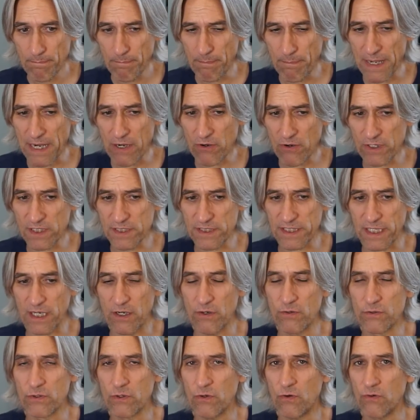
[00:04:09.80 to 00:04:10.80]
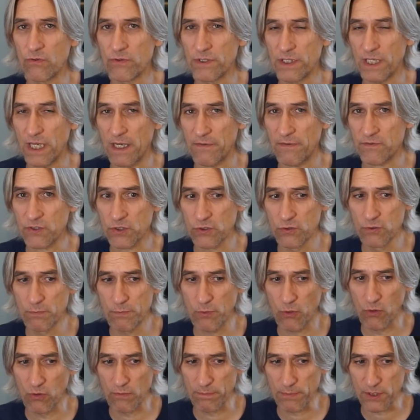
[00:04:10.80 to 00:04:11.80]
bearing down on the f two
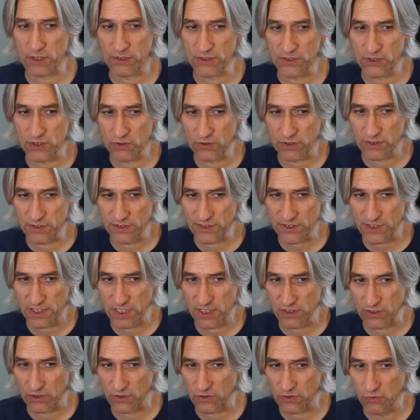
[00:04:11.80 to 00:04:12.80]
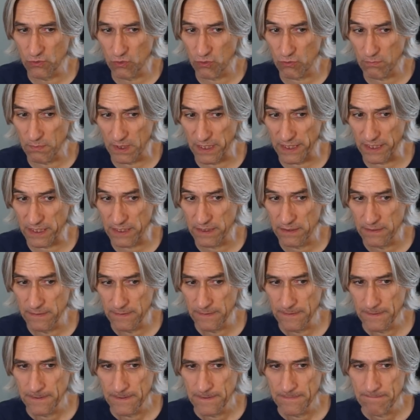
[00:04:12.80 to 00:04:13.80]
pawn, because you can see that normally
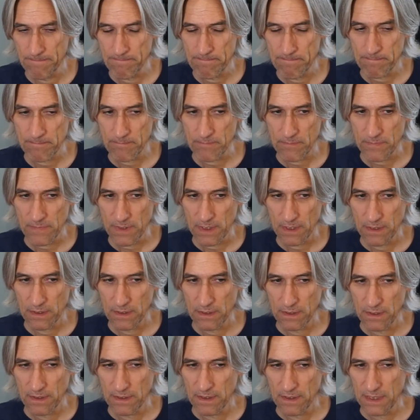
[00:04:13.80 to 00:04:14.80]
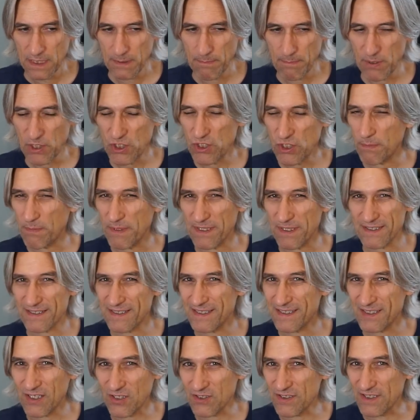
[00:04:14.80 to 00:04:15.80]
the bishop
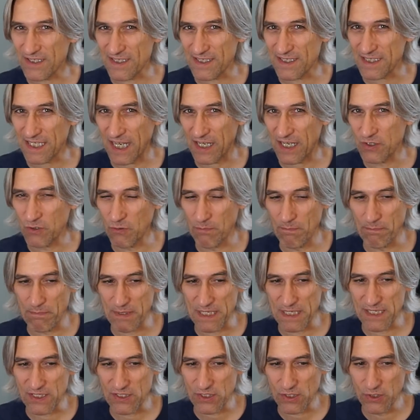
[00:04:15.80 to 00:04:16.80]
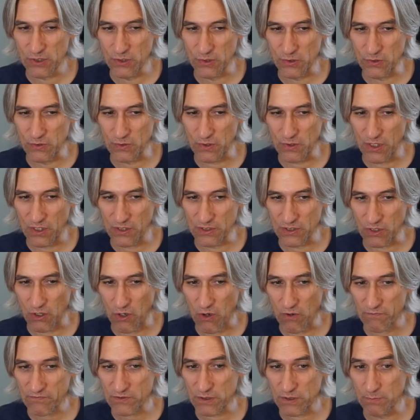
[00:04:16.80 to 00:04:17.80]
doesn't stand on b two and
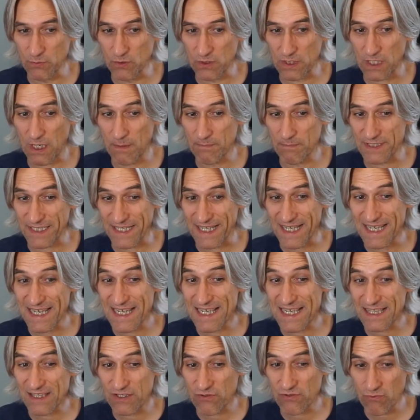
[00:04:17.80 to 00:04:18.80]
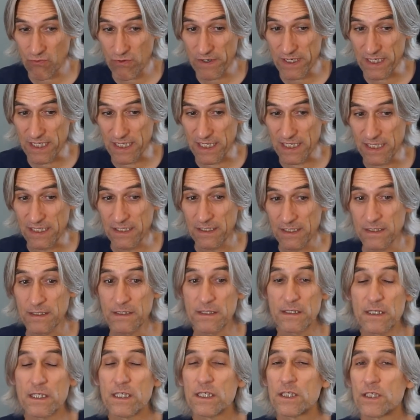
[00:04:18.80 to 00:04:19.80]
often will come to e three
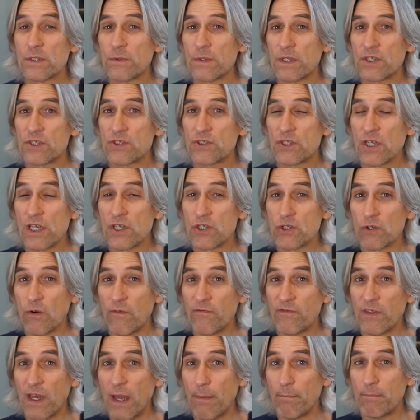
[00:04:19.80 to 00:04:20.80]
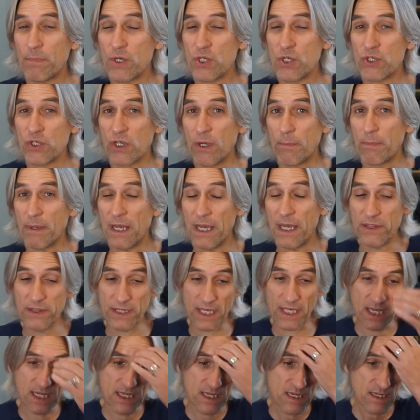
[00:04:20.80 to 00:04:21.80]
to exchange off that bishop, and
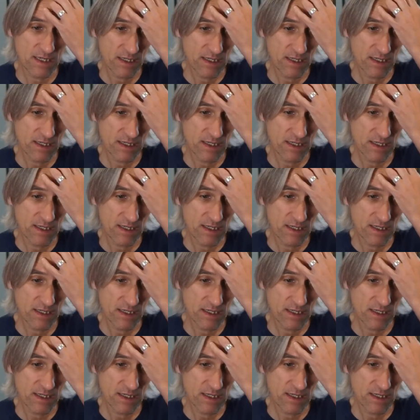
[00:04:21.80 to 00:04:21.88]
then